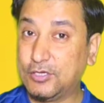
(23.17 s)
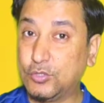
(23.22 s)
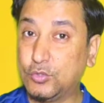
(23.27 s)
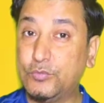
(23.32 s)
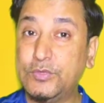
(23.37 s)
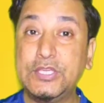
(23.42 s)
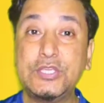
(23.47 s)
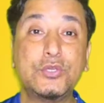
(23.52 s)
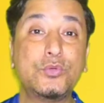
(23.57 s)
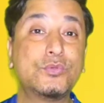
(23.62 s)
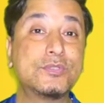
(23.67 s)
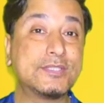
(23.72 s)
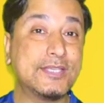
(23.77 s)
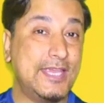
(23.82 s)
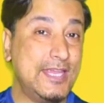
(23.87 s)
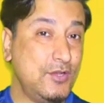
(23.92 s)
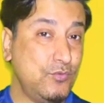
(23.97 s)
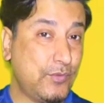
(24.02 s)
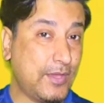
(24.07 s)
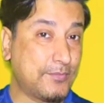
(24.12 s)
do we use
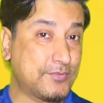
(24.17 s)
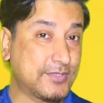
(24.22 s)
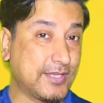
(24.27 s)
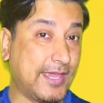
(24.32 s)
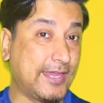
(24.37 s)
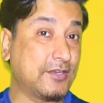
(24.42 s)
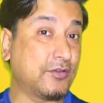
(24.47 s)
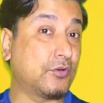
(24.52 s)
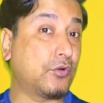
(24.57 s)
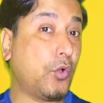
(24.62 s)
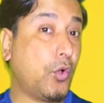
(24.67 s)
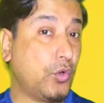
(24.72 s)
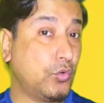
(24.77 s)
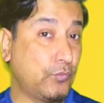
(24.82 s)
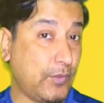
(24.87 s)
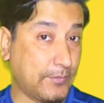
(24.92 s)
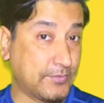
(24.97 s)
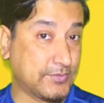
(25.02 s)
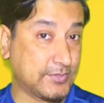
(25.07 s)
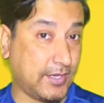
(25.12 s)
in website or
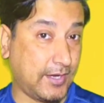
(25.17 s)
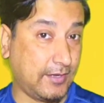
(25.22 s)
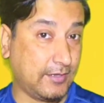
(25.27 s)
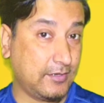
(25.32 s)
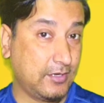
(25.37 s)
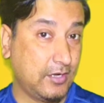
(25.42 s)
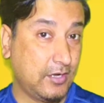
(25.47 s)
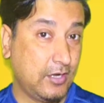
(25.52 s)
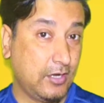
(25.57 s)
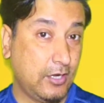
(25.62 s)
on website,